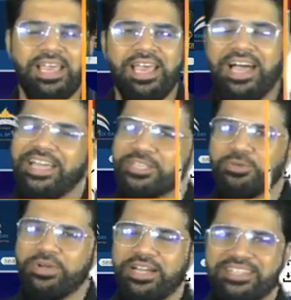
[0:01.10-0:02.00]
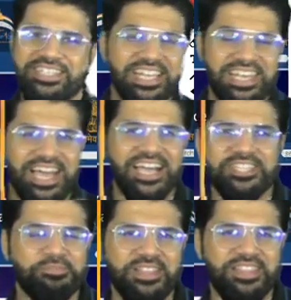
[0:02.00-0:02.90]
Hi students, last
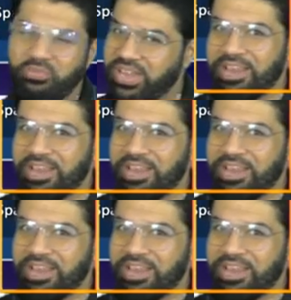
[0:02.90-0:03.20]
month when I